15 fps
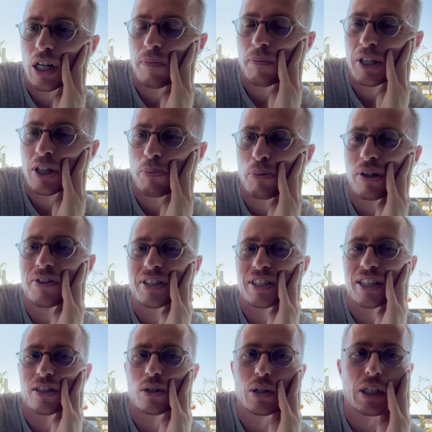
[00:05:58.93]
In the previous
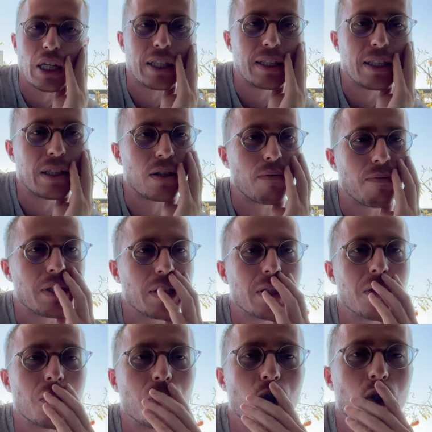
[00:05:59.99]
entry, I did something a
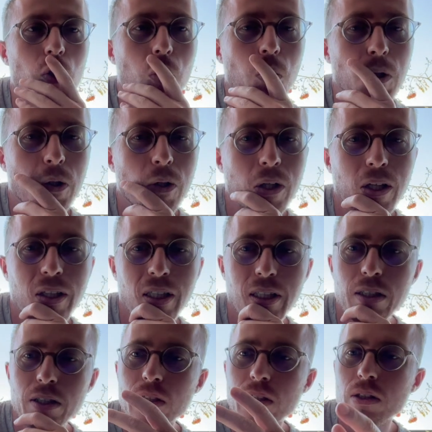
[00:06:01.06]
little shorter. I think
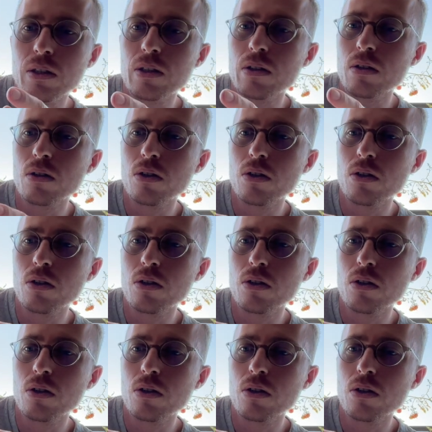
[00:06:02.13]
this is